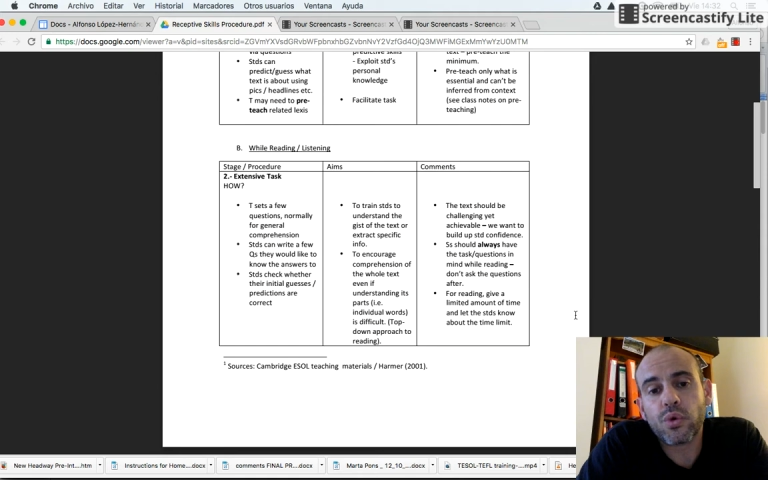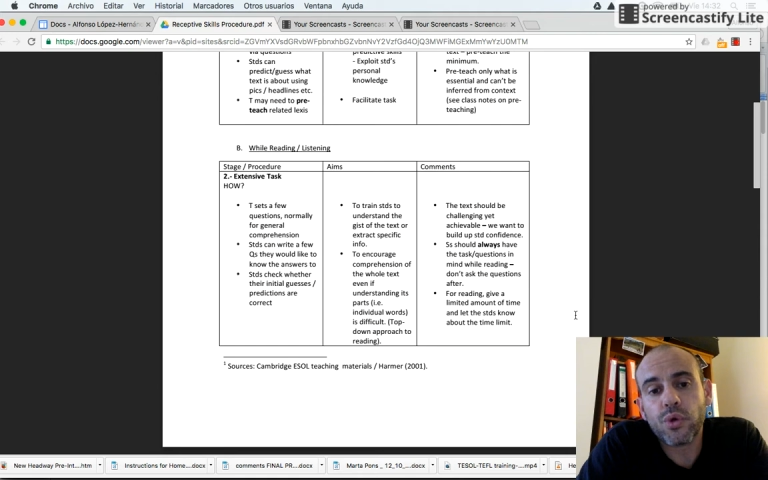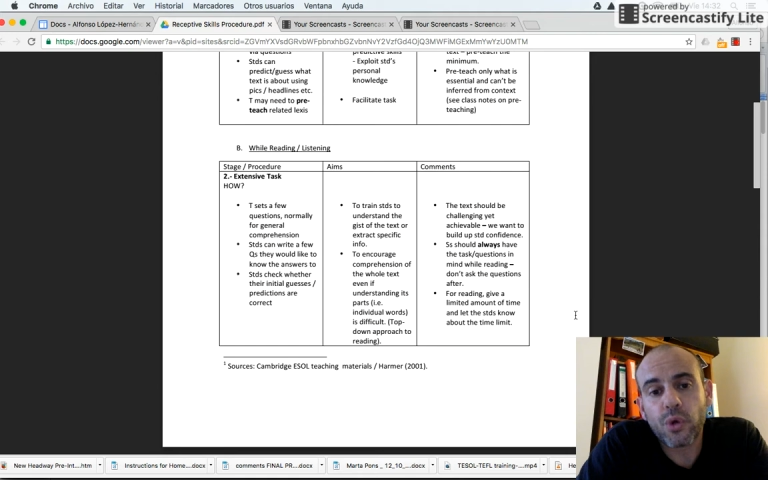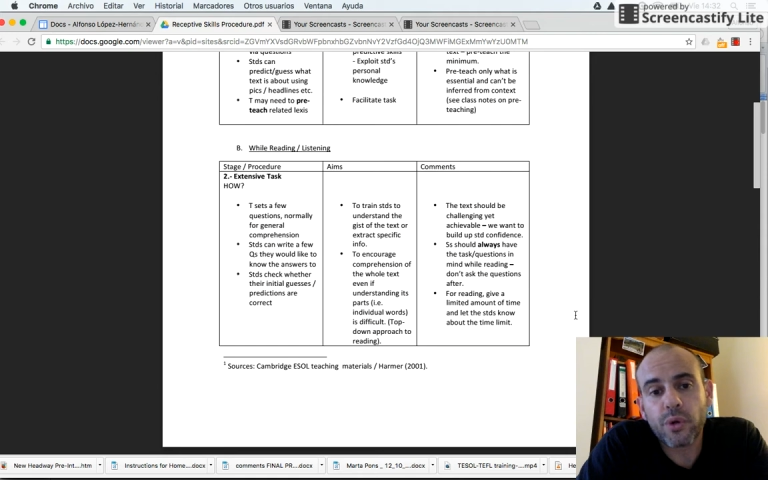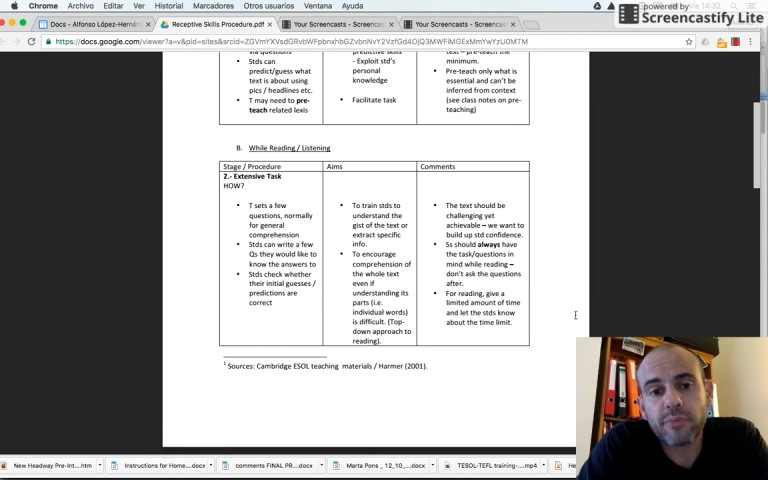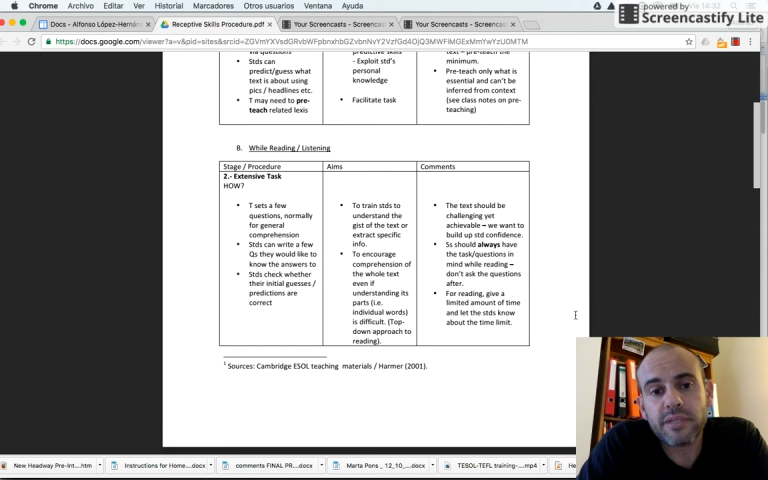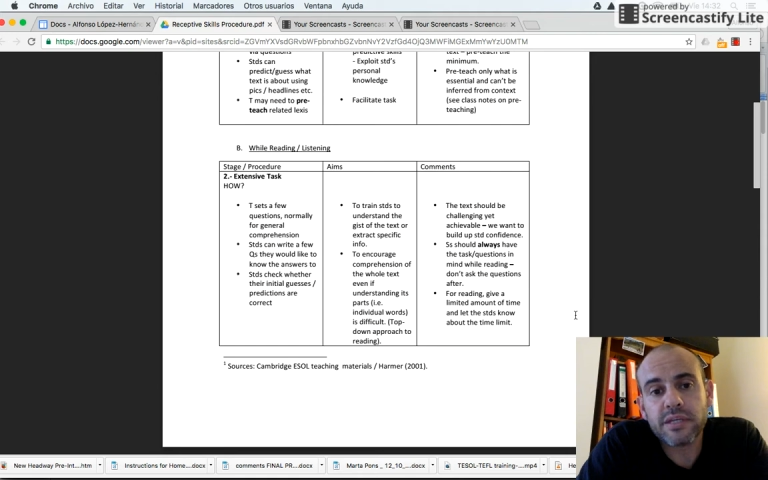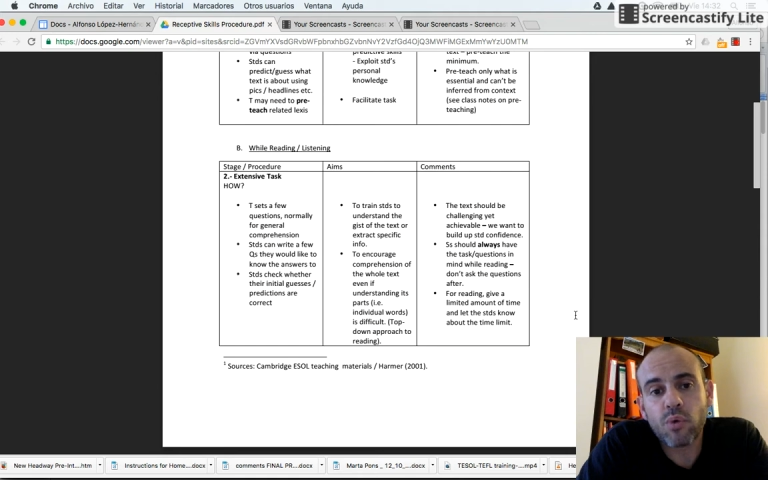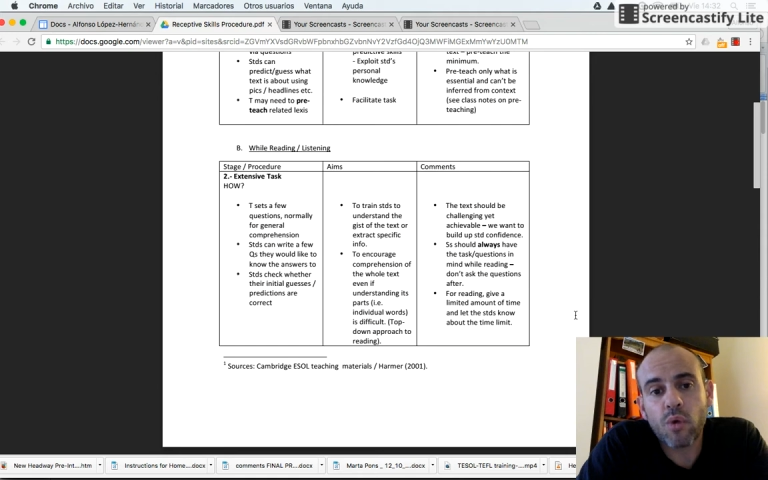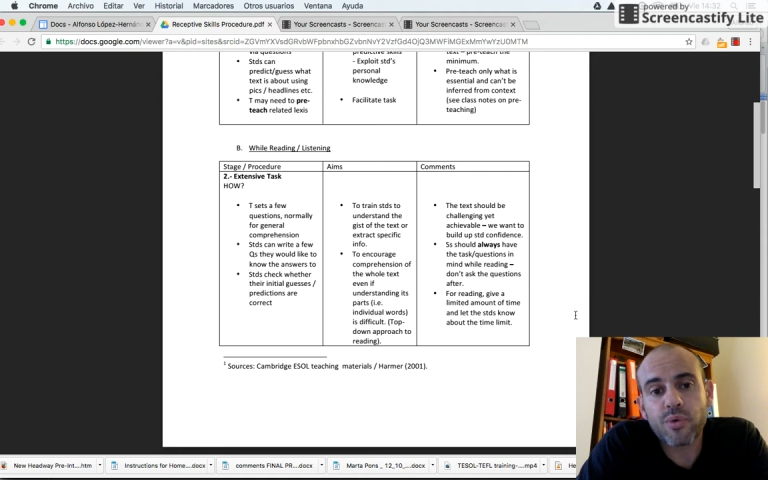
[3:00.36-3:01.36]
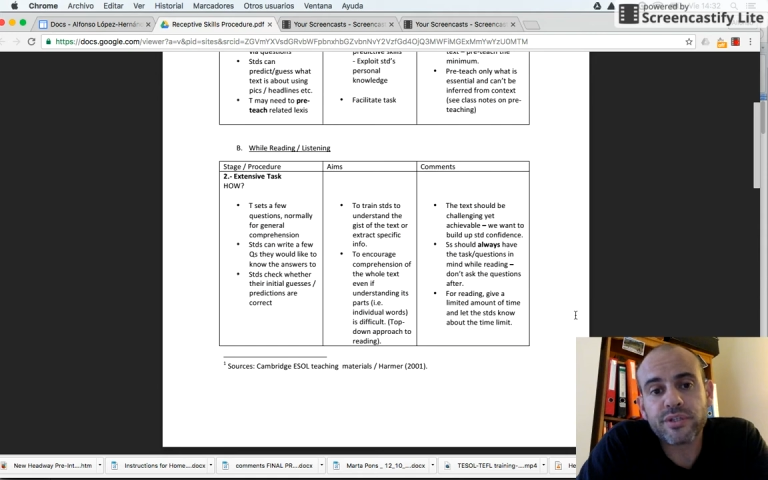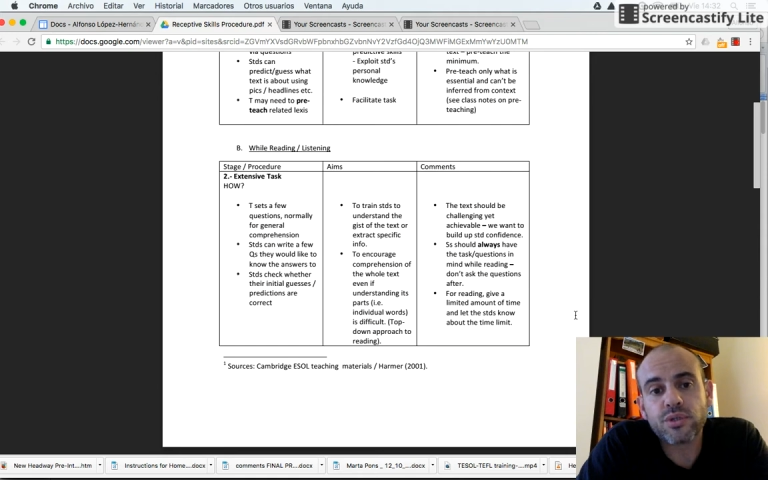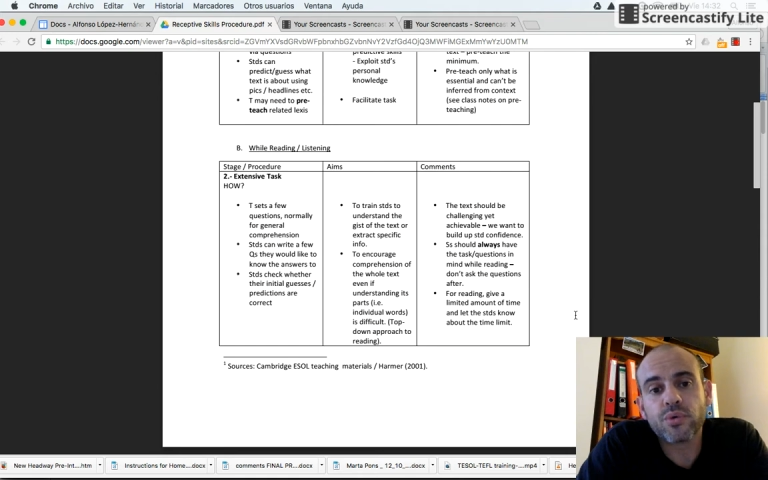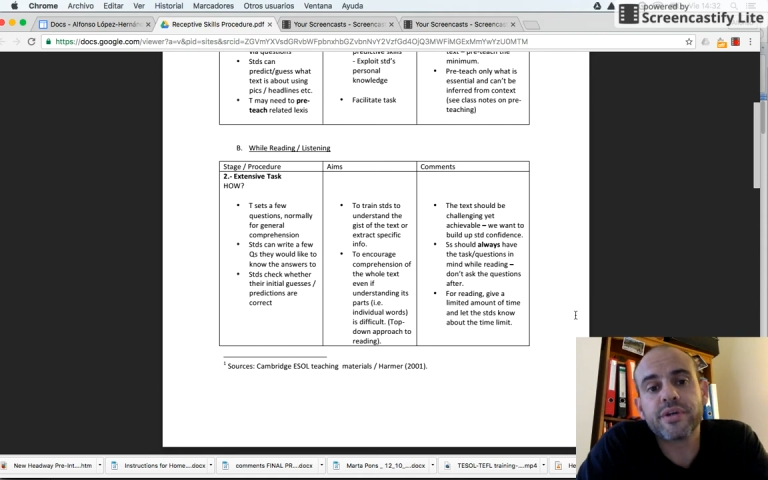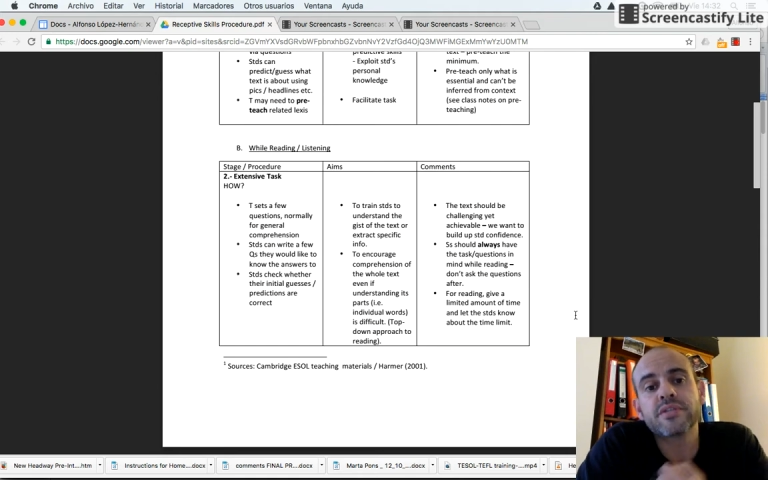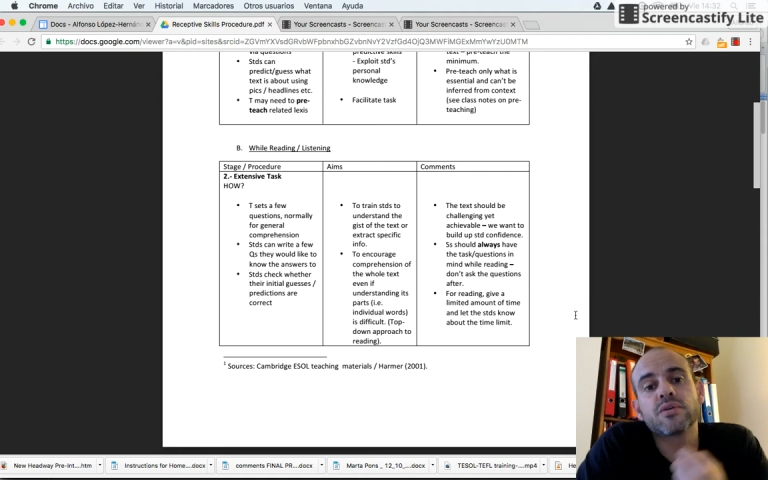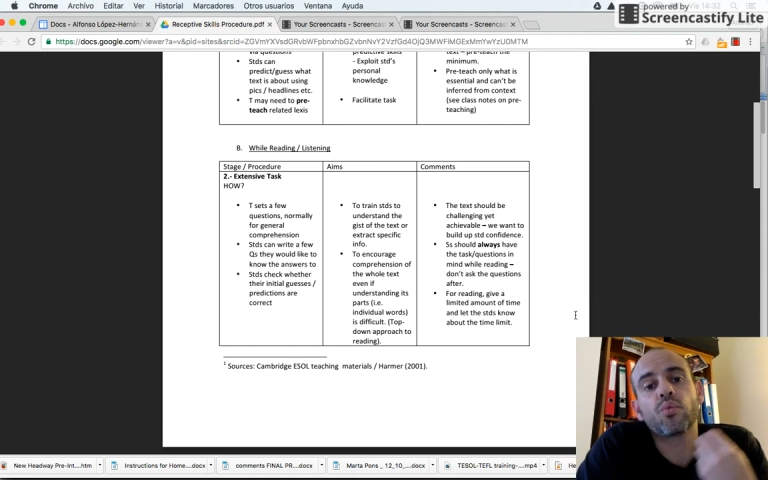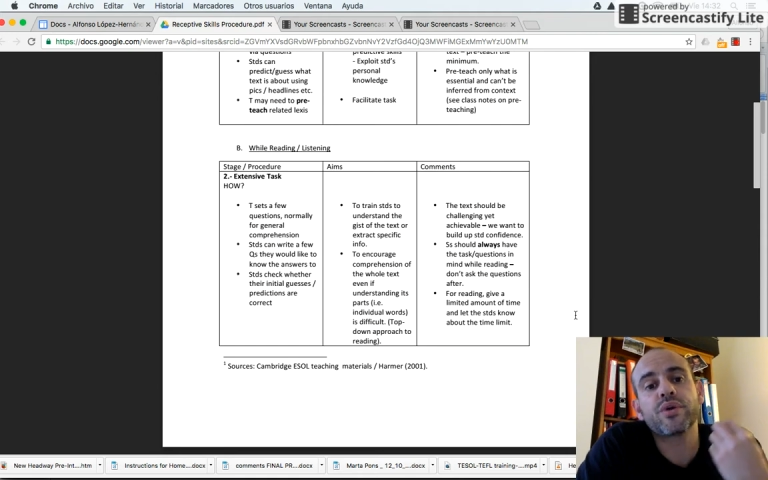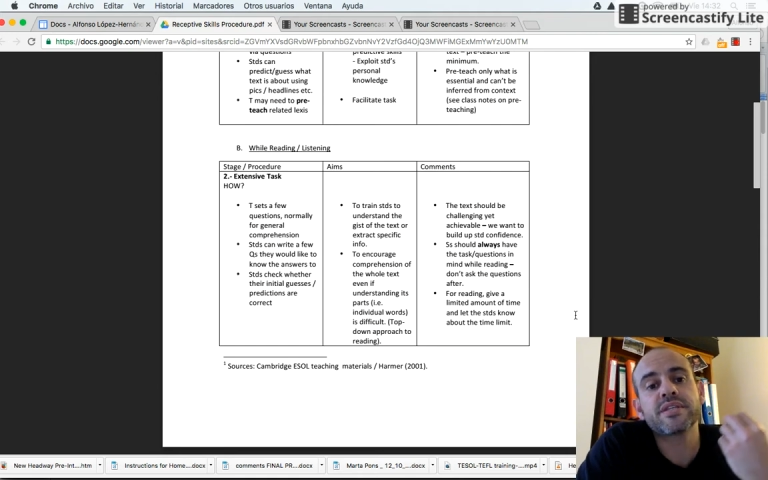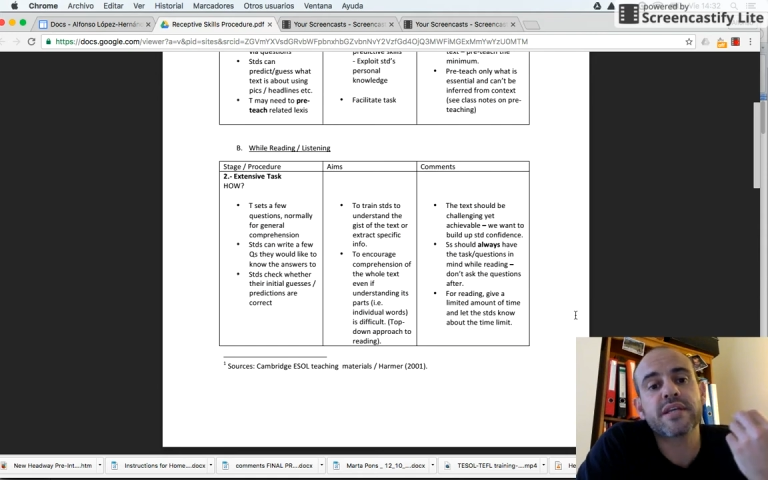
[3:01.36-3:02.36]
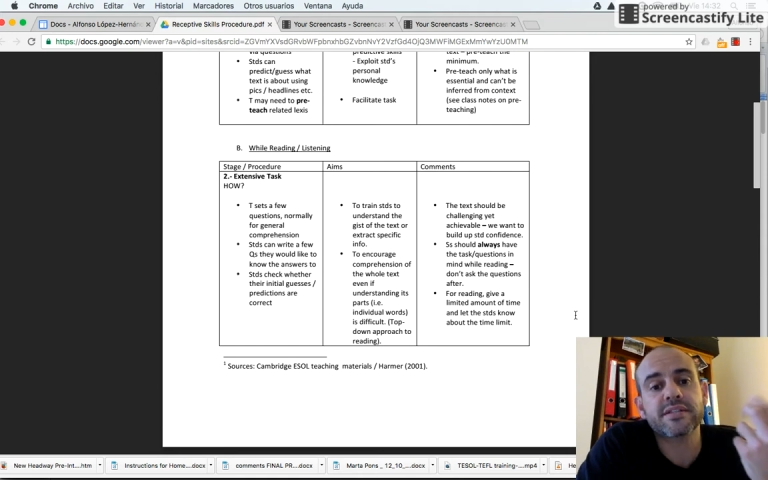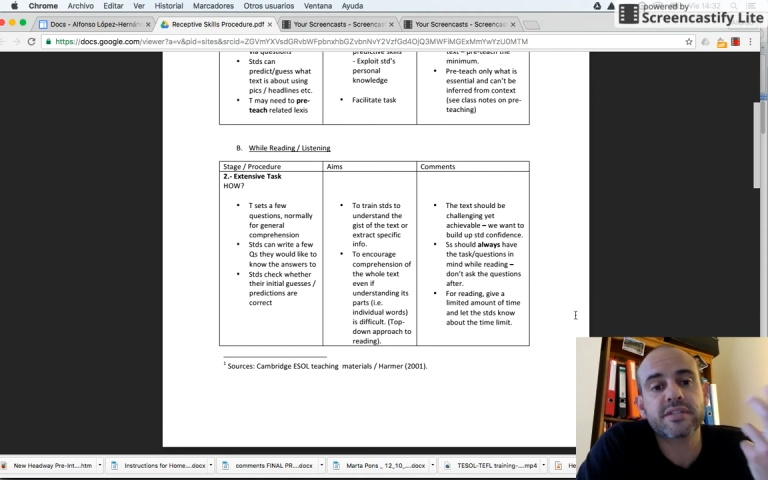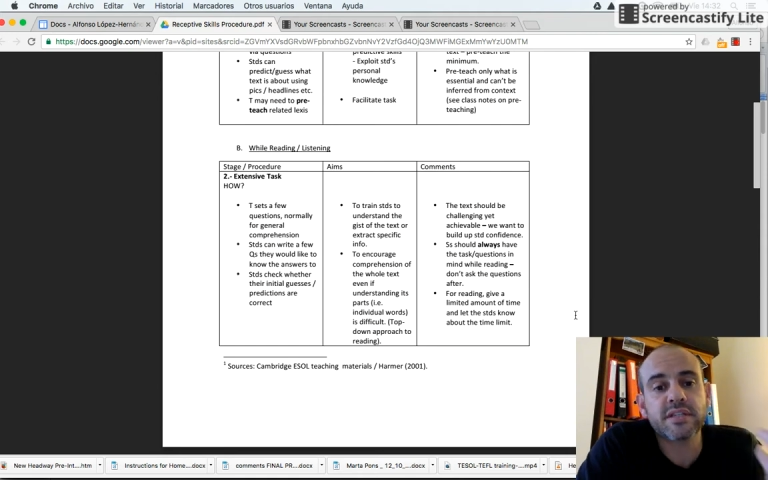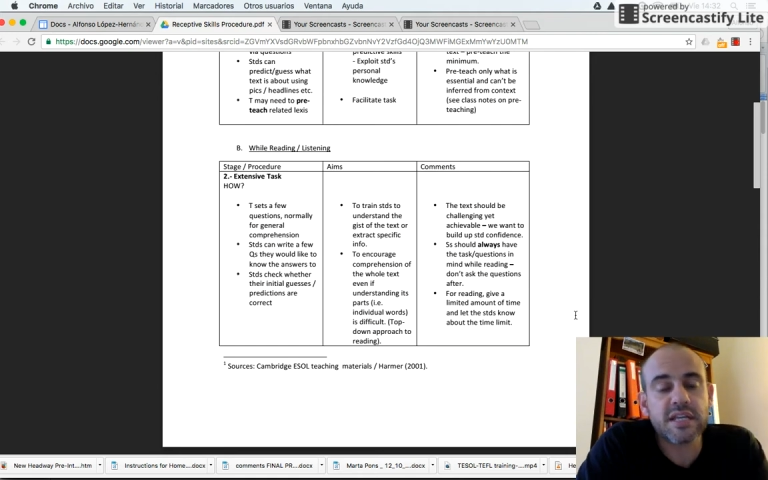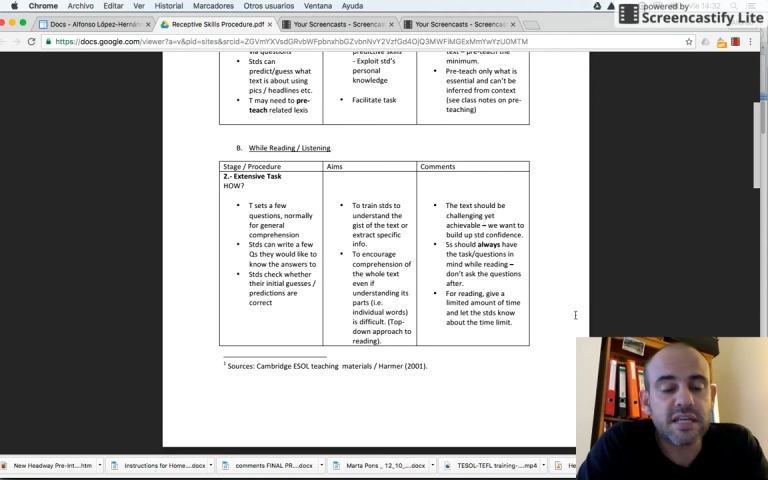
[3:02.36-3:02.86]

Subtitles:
normally what we do is we set an